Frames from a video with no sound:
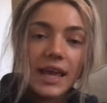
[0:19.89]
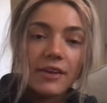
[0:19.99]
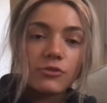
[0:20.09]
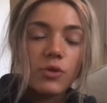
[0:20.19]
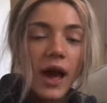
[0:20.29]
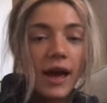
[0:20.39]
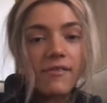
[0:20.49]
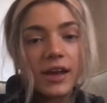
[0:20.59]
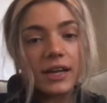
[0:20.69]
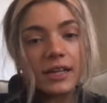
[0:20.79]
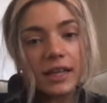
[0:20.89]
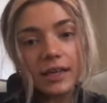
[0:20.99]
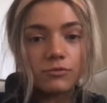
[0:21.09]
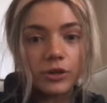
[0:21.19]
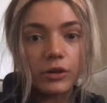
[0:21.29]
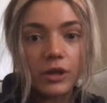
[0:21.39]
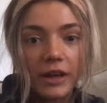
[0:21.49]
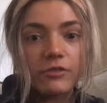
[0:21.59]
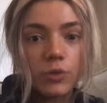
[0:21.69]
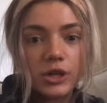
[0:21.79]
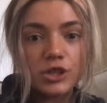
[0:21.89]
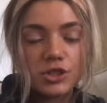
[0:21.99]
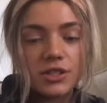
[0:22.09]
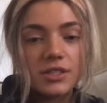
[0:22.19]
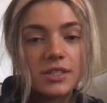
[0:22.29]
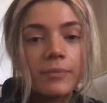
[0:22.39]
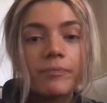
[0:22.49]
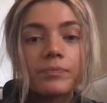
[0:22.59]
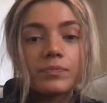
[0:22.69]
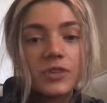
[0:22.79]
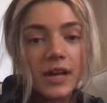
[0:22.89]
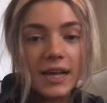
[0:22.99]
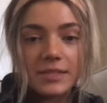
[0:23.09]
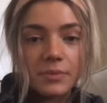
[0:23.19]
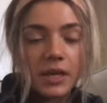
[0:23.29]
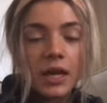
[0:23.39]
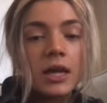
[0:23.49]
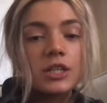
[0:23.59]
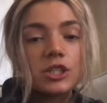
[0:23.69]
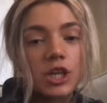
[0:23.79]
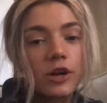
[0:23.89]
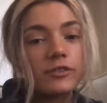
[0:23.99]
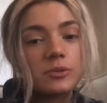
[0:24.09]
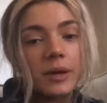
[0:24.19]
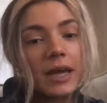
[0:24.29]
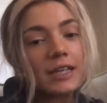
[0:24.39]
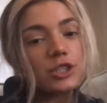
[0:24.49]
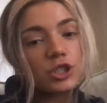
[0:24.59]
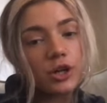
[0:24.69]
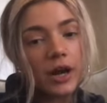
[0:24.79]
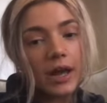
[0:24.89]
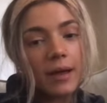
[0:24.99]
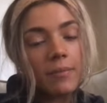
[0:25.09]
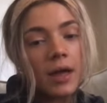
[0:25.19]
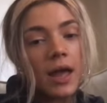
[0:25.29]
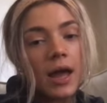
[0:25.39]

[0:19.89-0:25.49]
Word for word: If you have any like real life questions to ask me, just head over to my Instagram.